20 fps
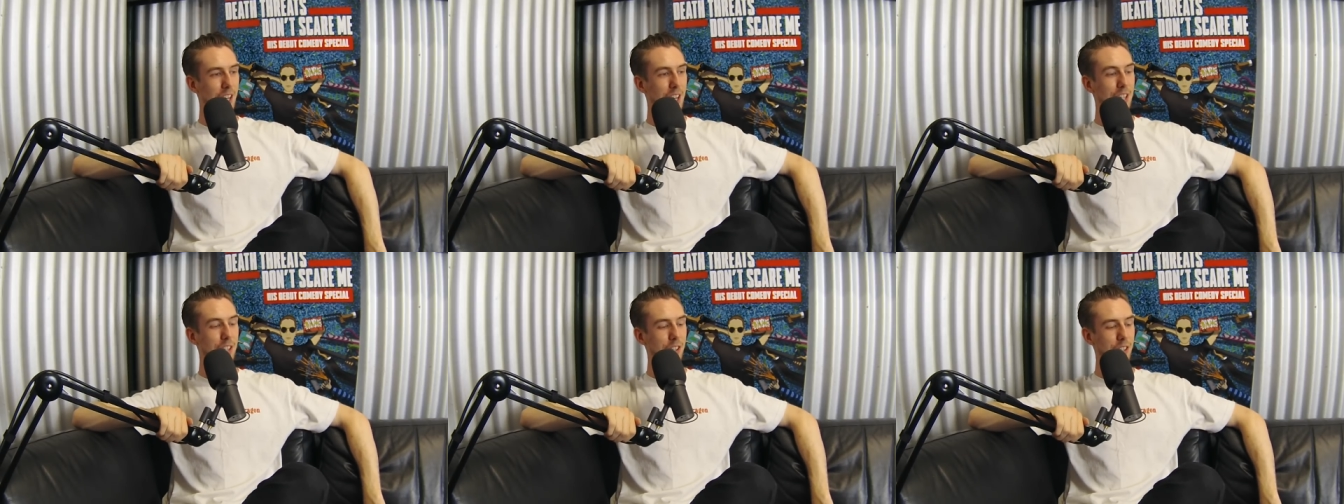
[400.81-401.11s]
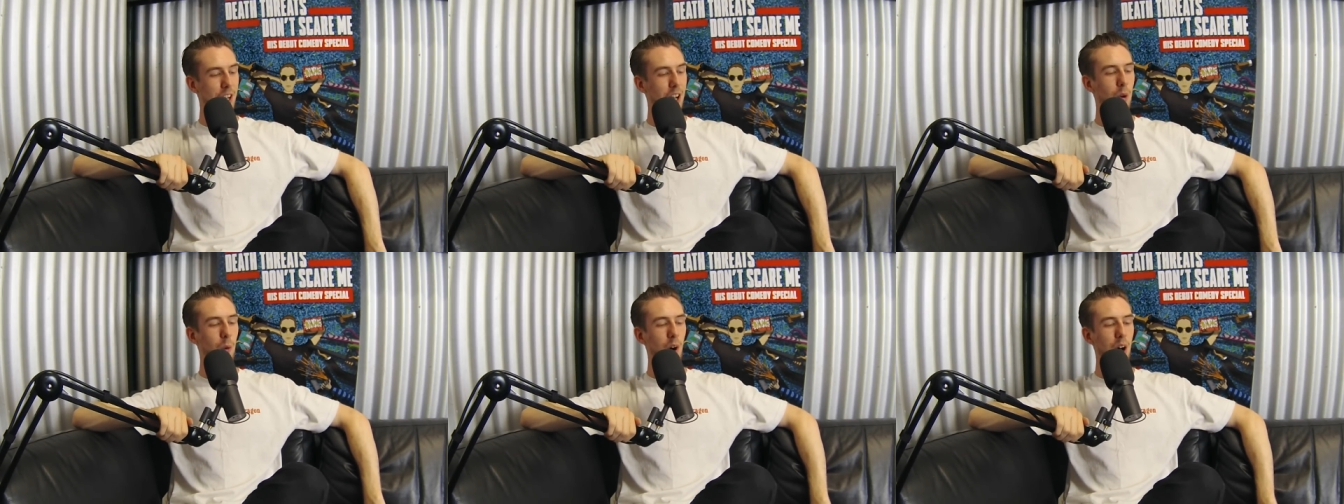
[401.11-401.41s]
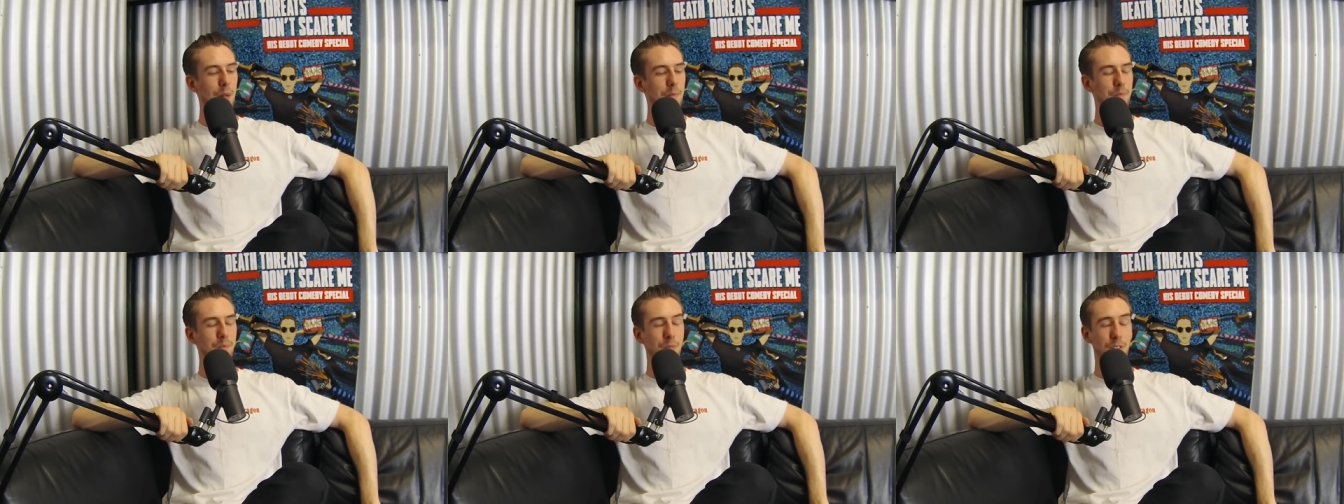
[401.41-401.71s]
And you know
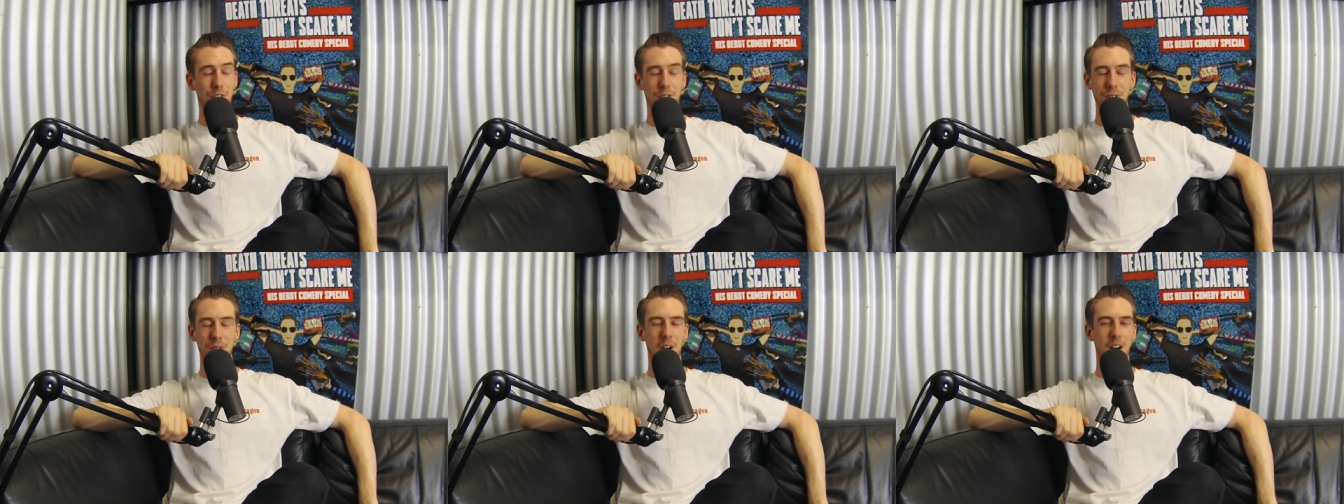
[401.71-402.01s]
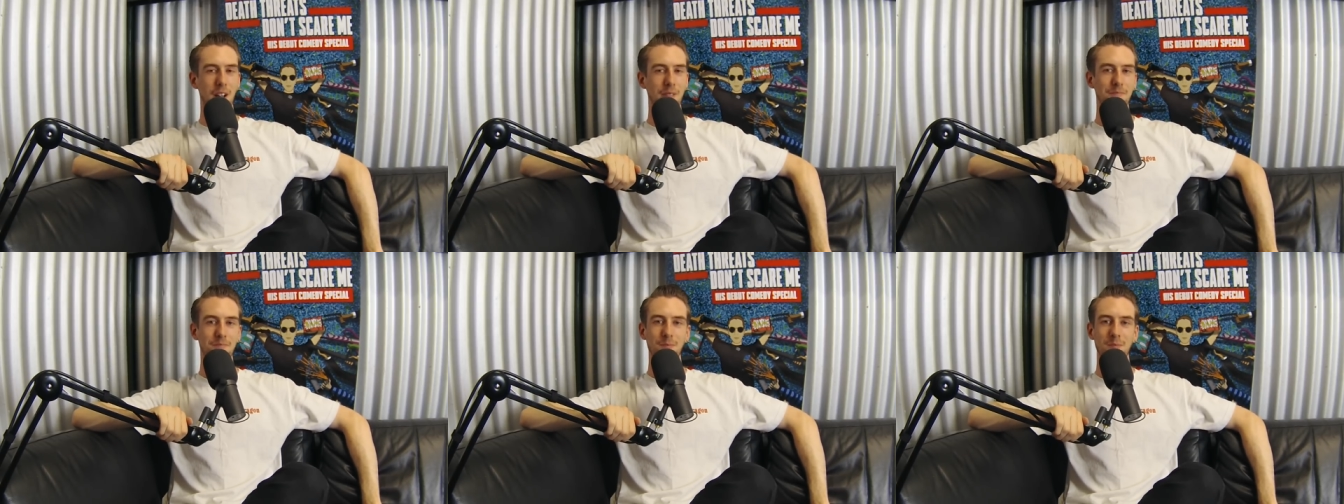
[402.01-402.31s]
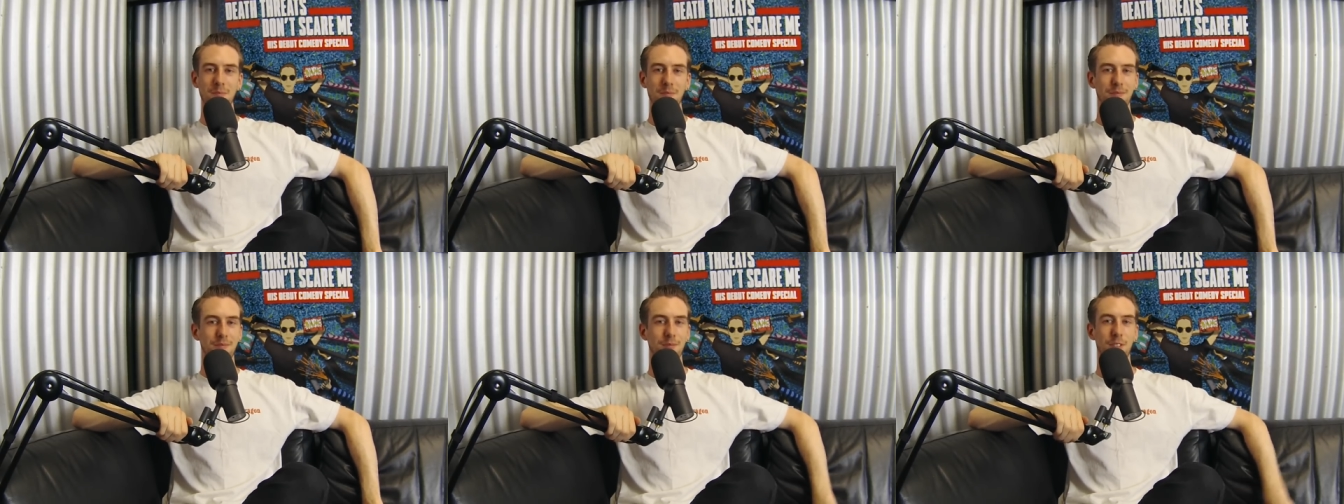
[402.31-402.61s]
what? It's too hot.
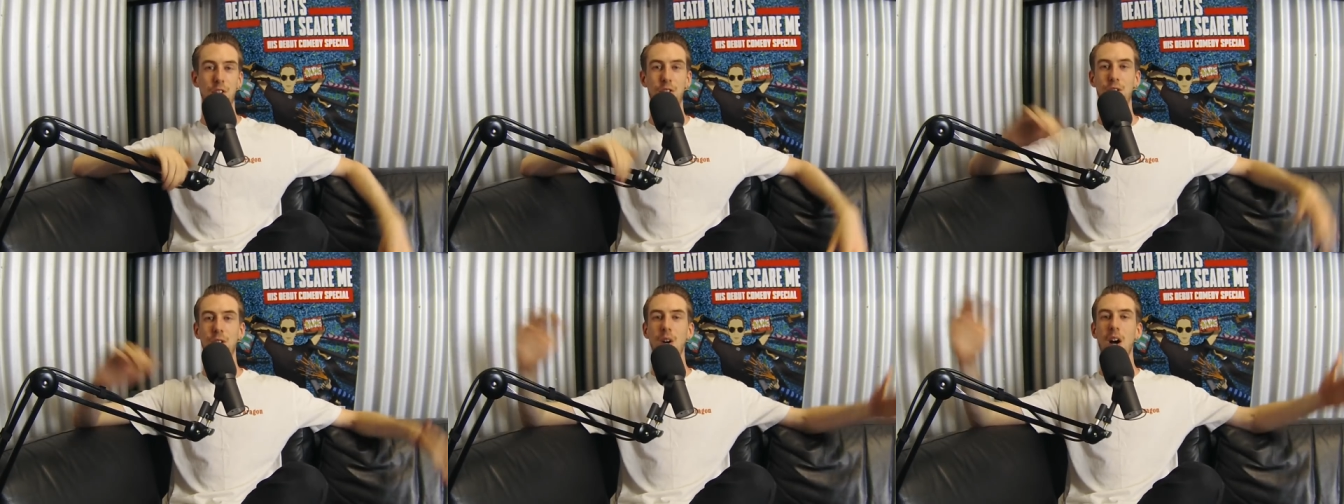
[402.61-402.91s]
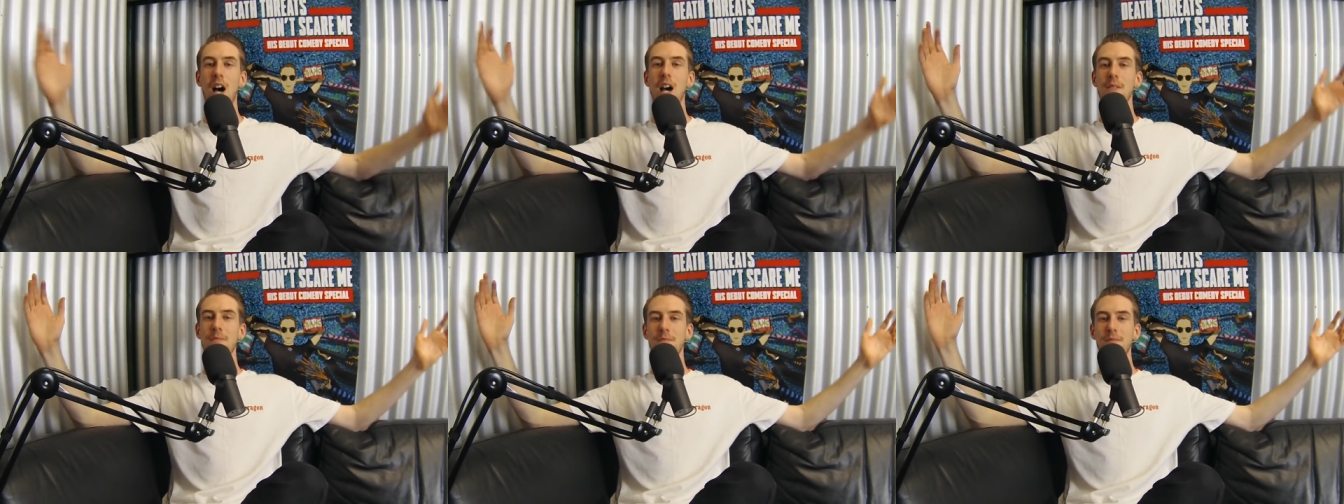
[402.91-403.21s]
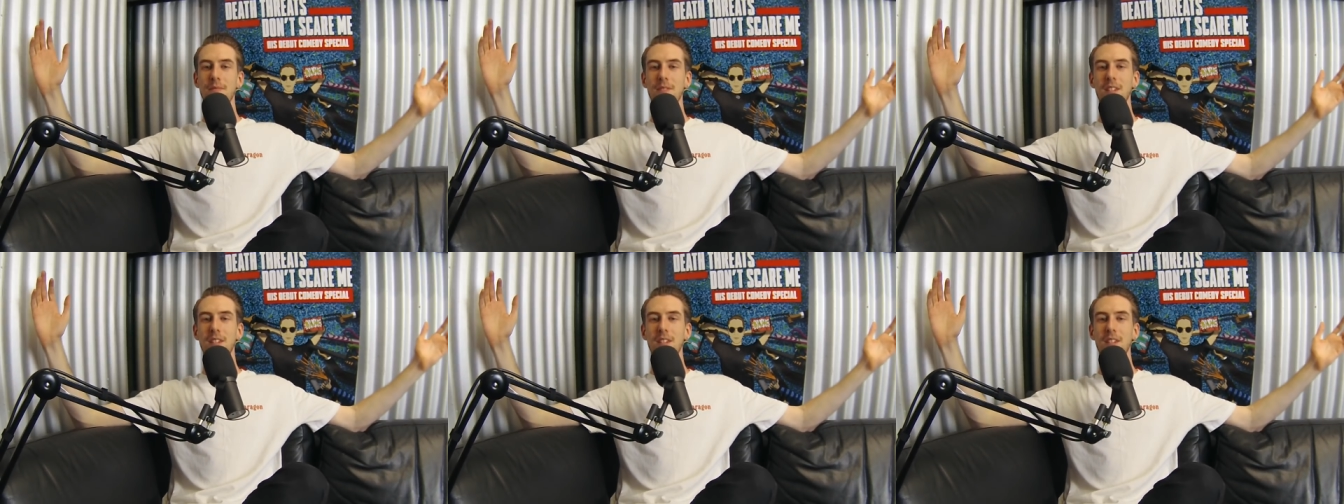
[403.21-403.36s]
It's too hot.